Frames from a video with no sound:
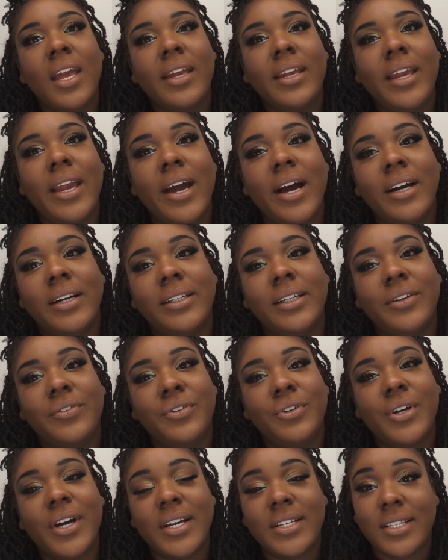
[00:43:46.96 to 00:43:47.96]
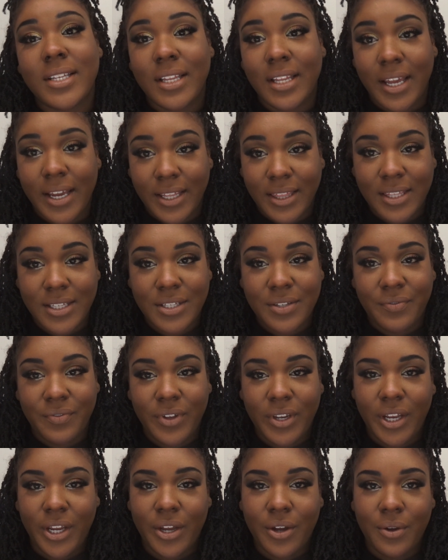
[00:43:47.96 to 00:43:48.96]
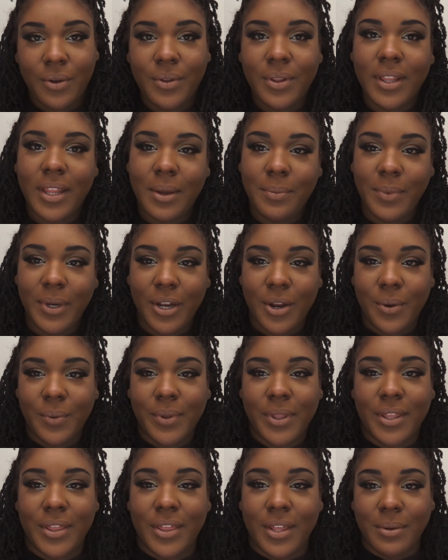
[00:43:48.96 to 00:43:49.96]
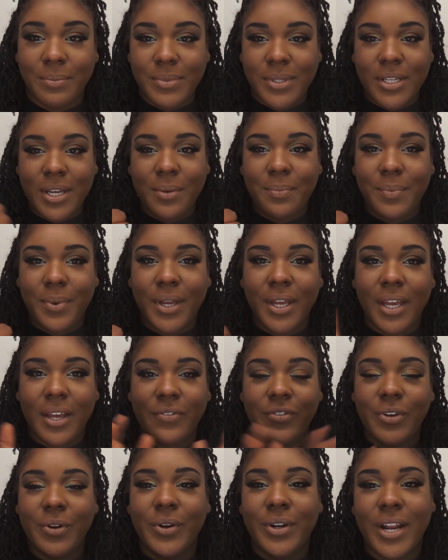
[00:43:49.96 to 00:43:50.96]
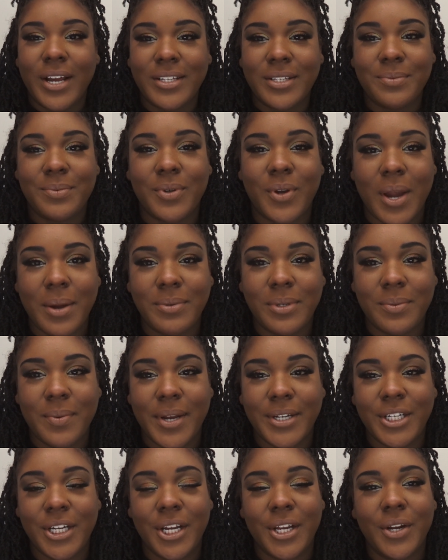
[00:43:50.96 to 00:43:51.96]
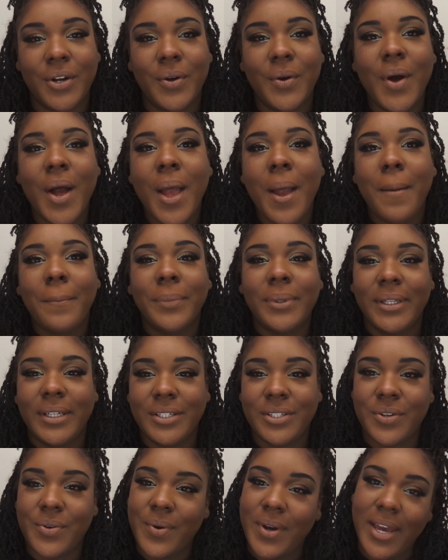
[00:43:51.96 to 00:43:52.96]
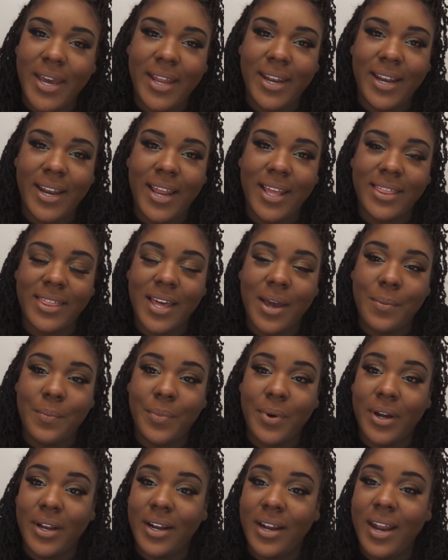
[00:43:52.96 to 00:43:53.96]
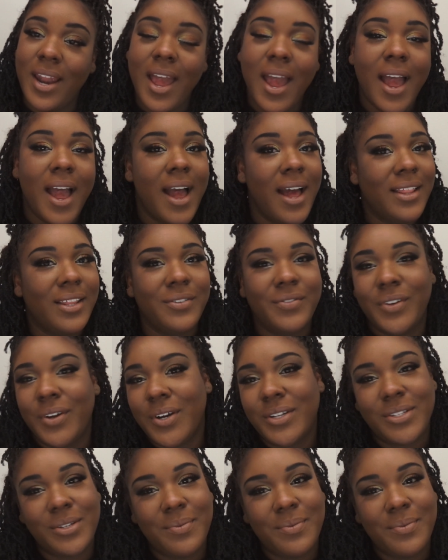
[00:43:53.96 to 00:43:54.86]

yeah, if you guys like this video, let me know with a thumbs up. If you are not subscribed to my channel, please go ahead and hit that button. I love you all